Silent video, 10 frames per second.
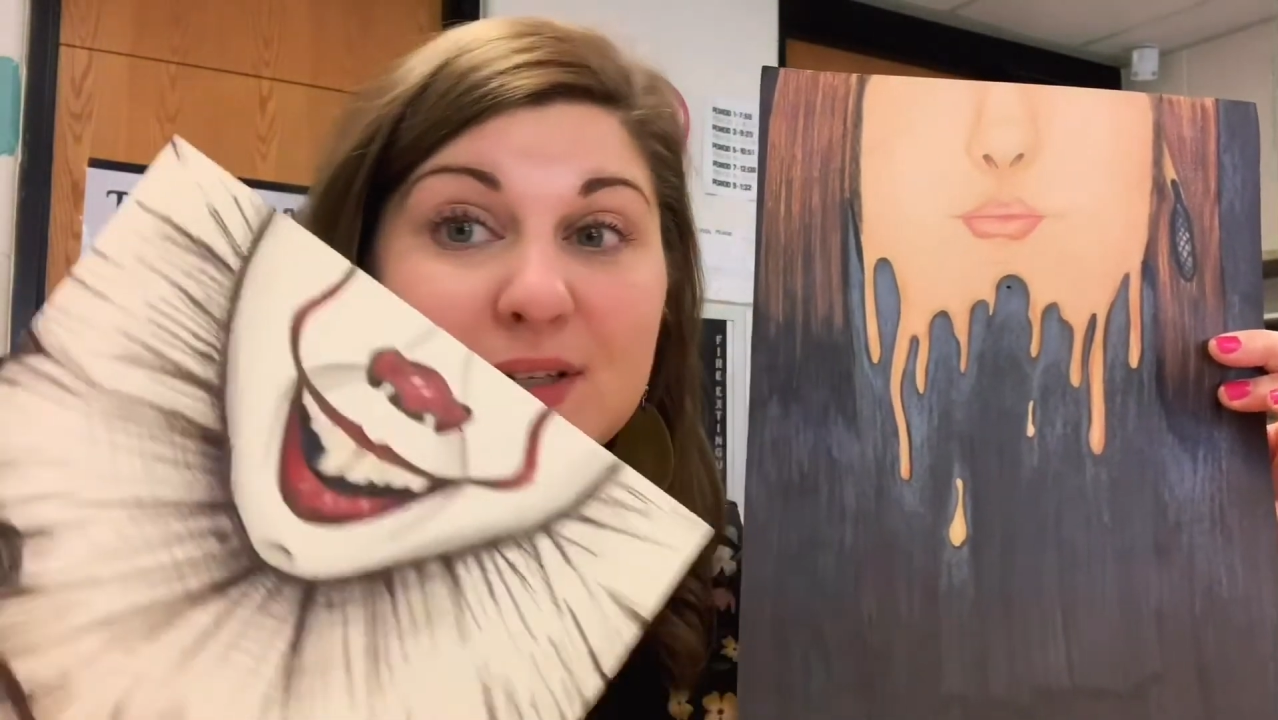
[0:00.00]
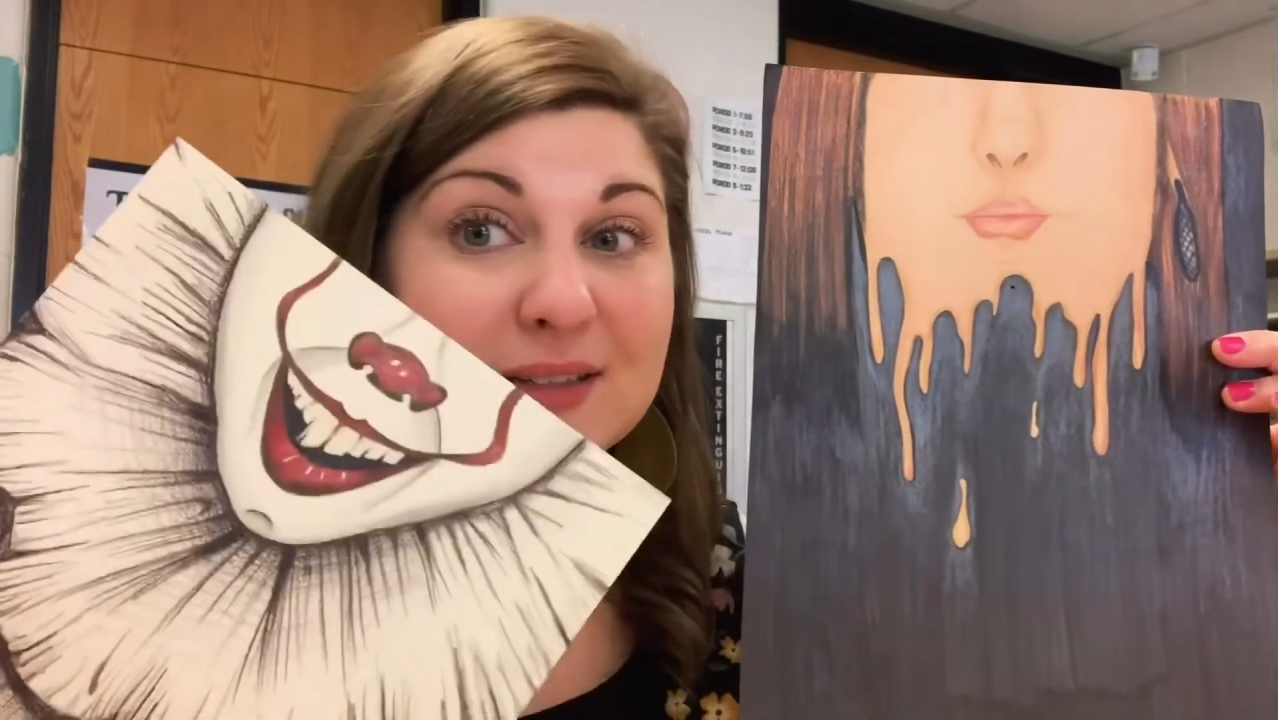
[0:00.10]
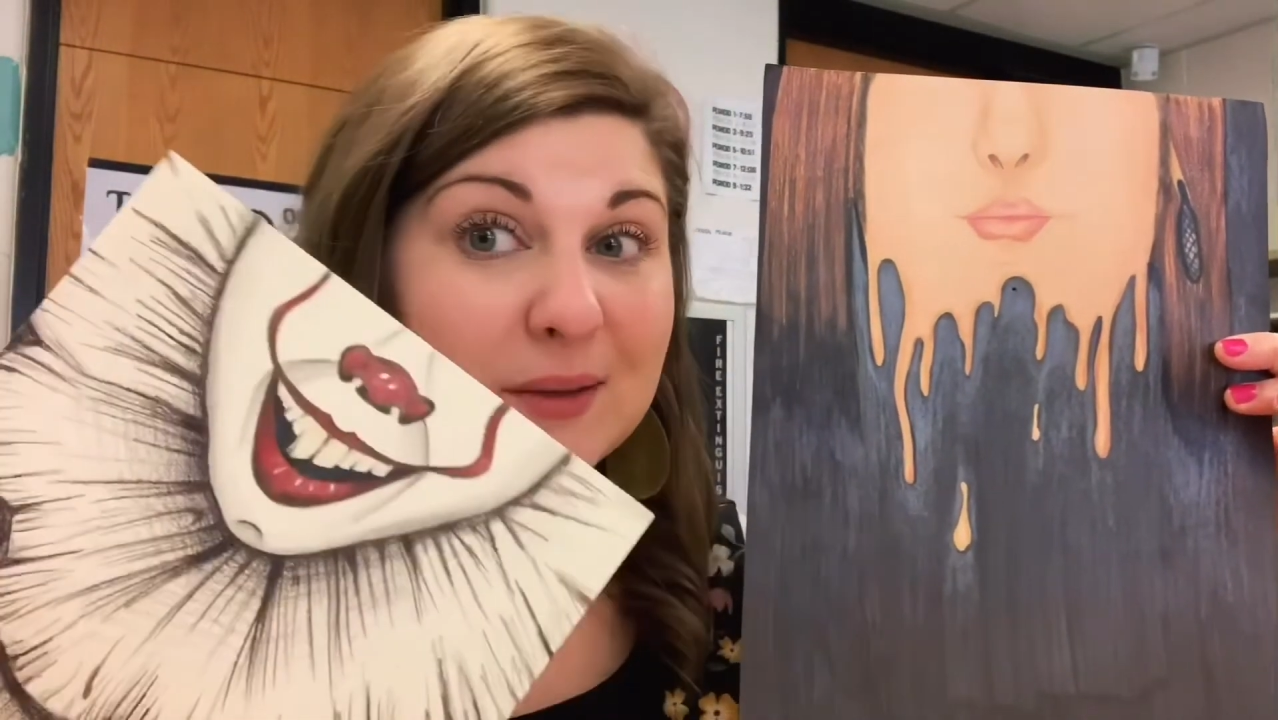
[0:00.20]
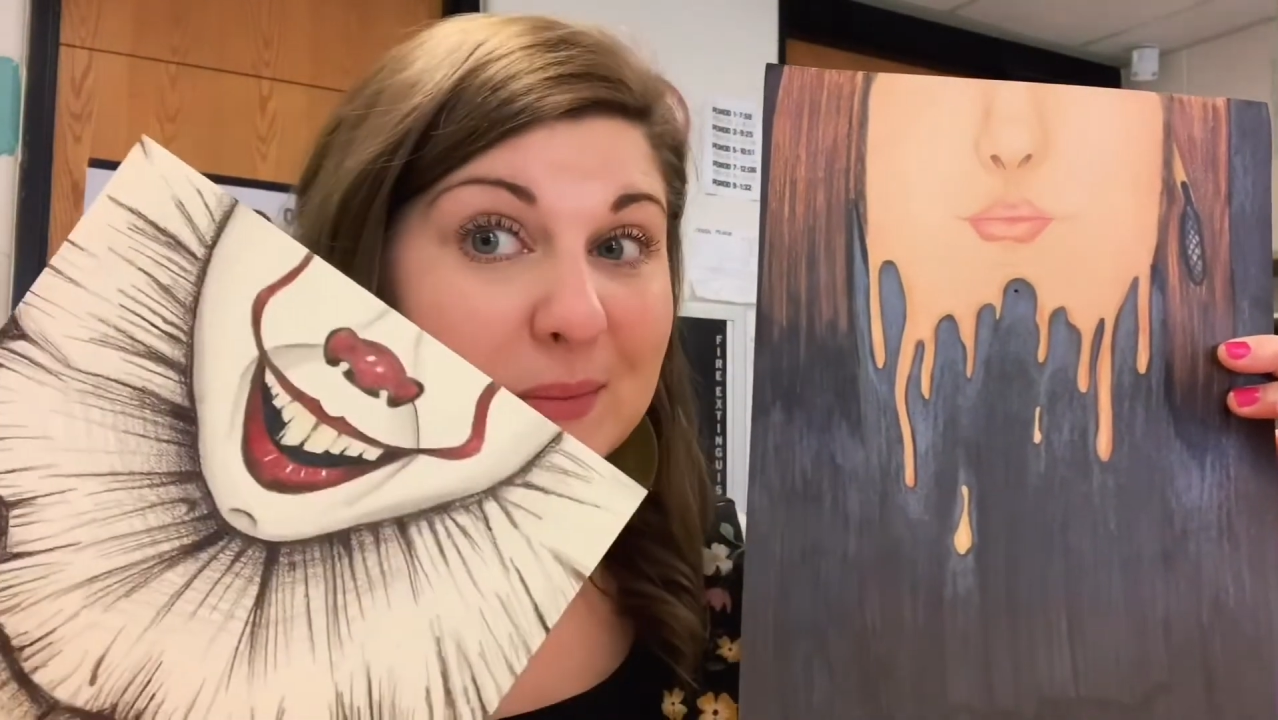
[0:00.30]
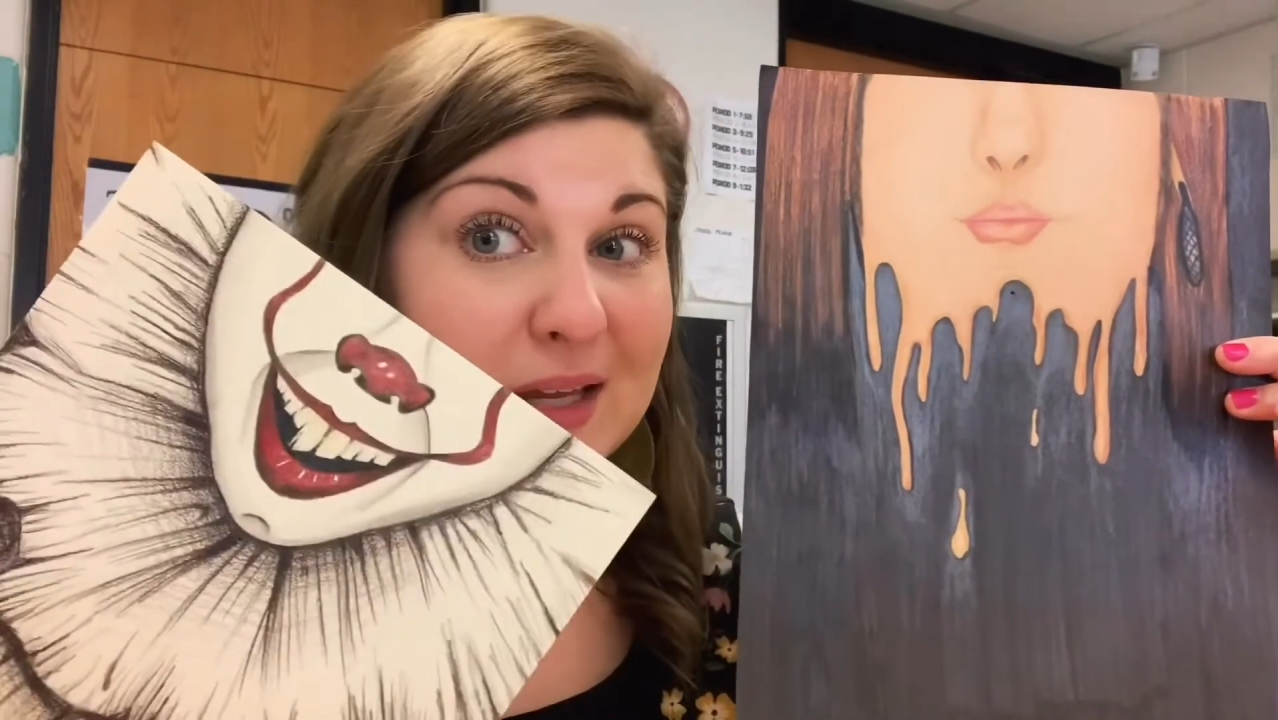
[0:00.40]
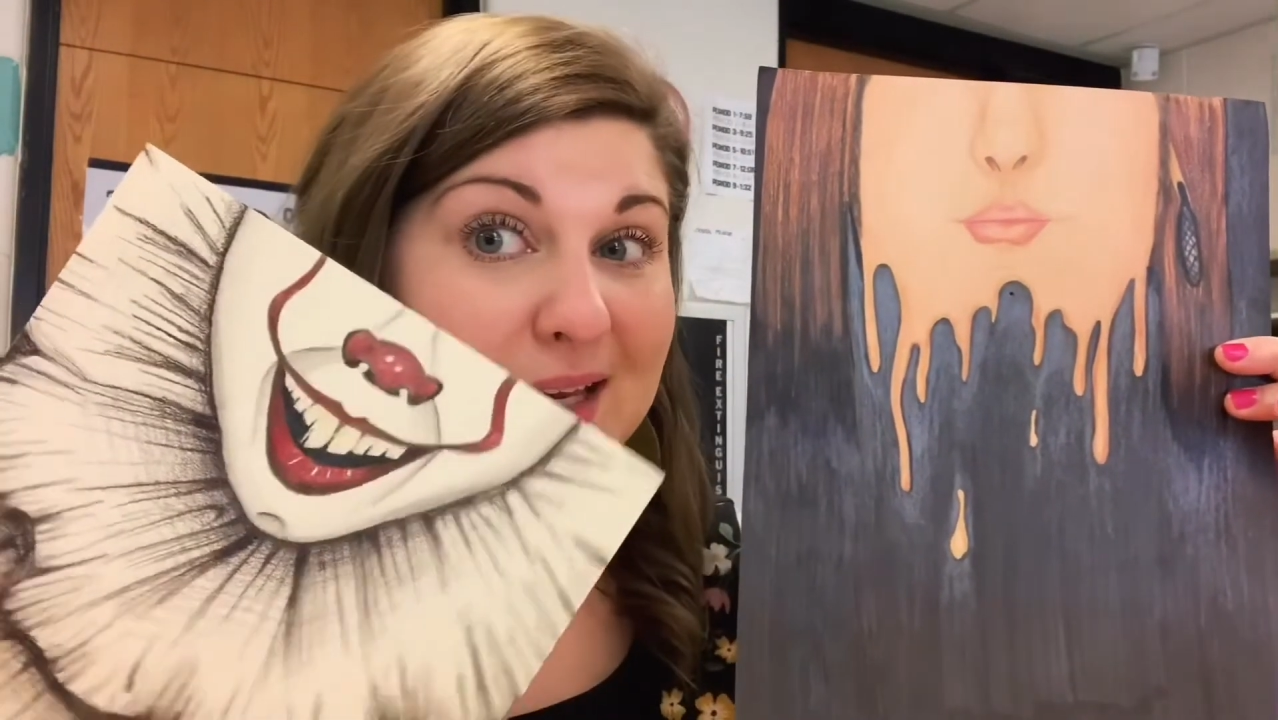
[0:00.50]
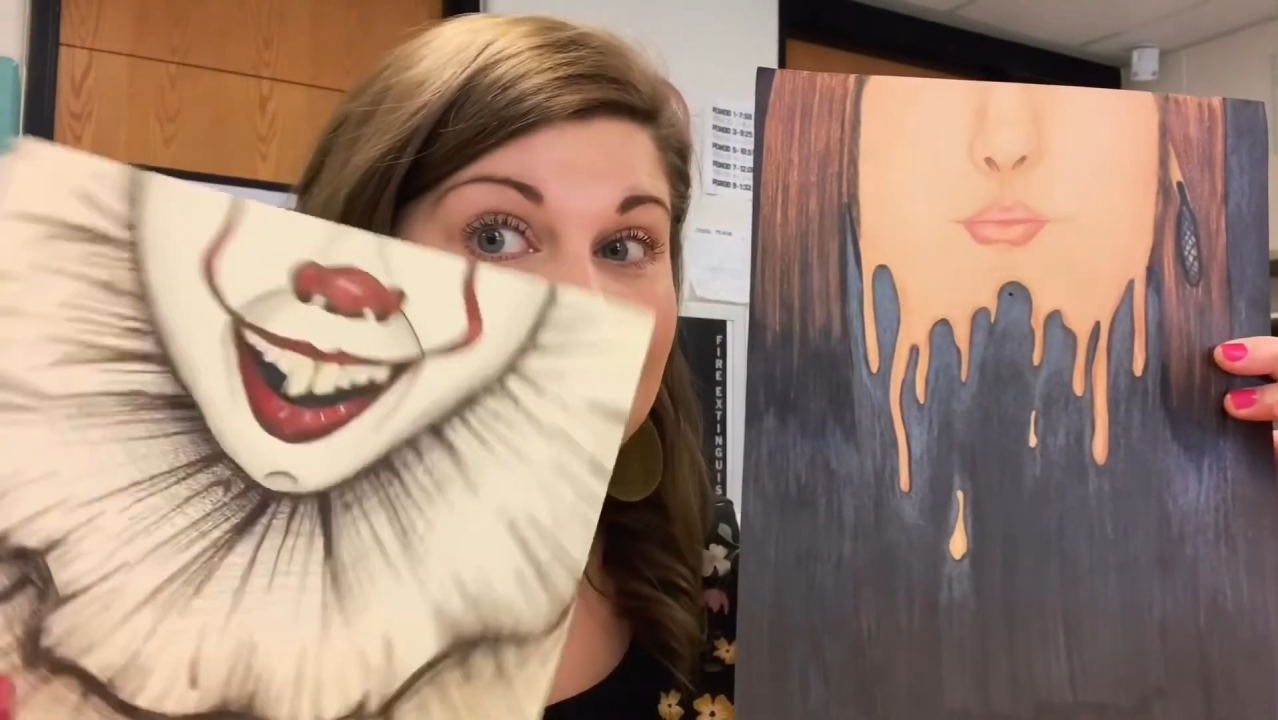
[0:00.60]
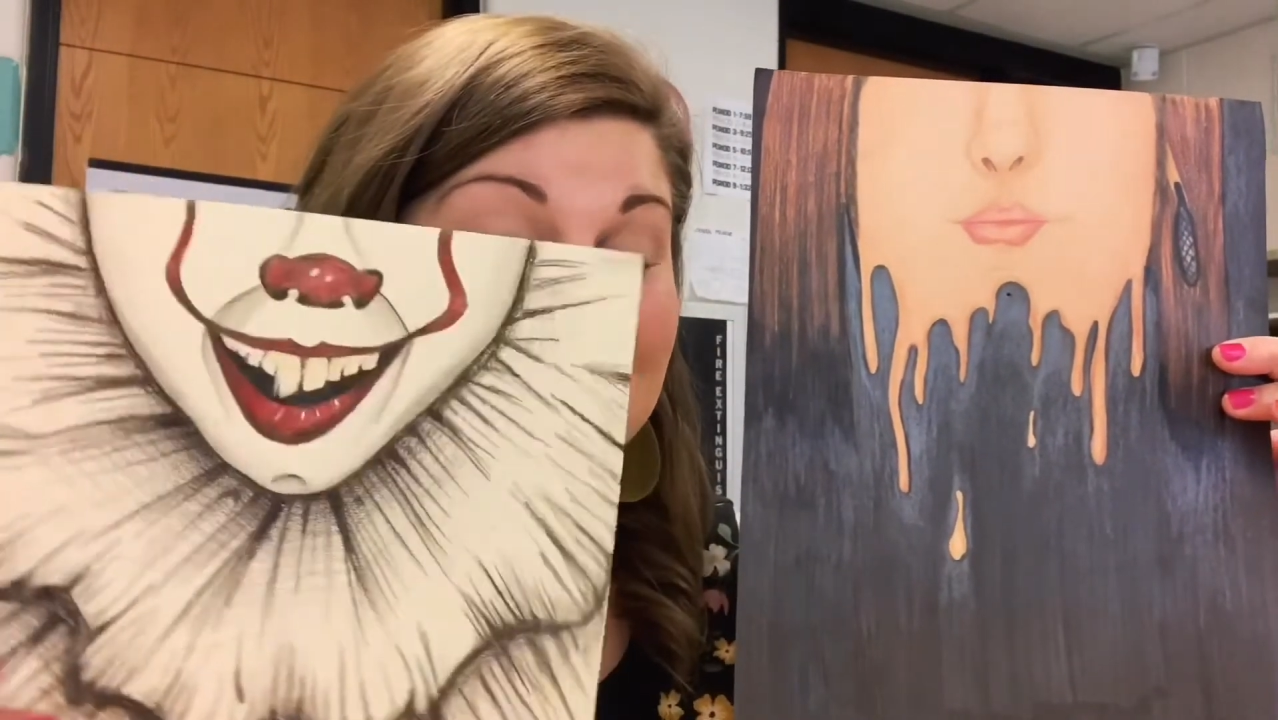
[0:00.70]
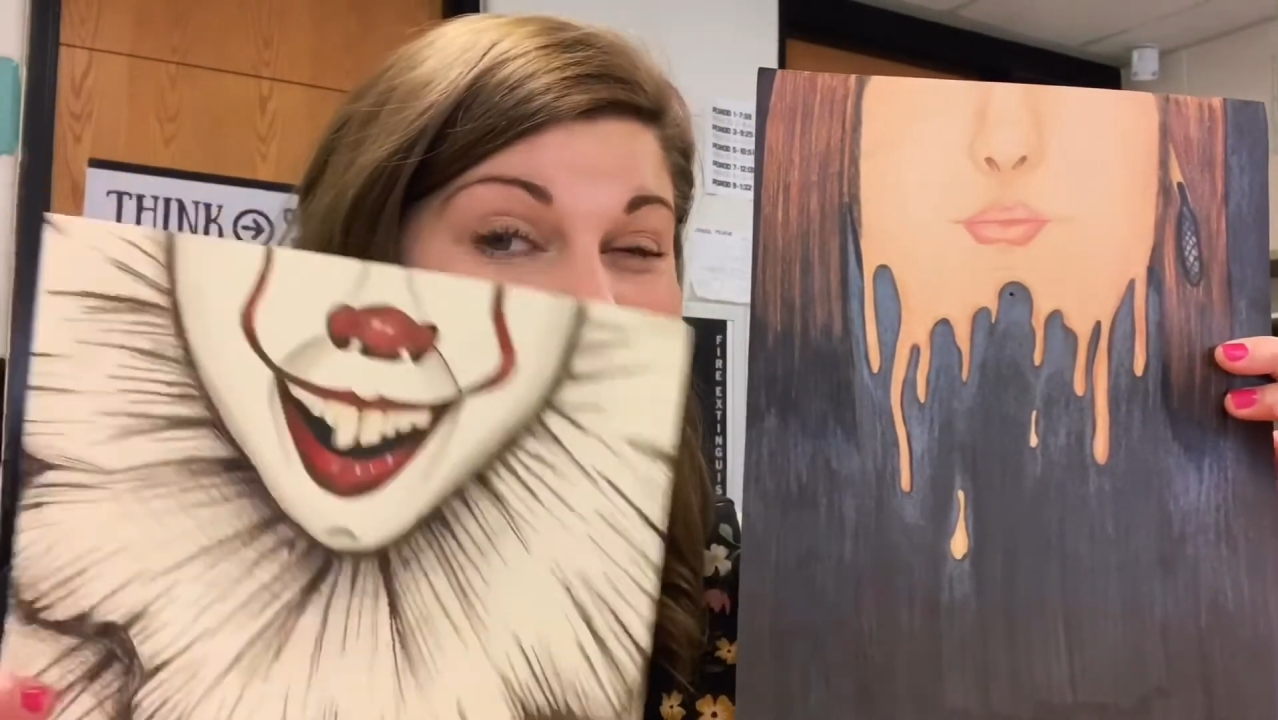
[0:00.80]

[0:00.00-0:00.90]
something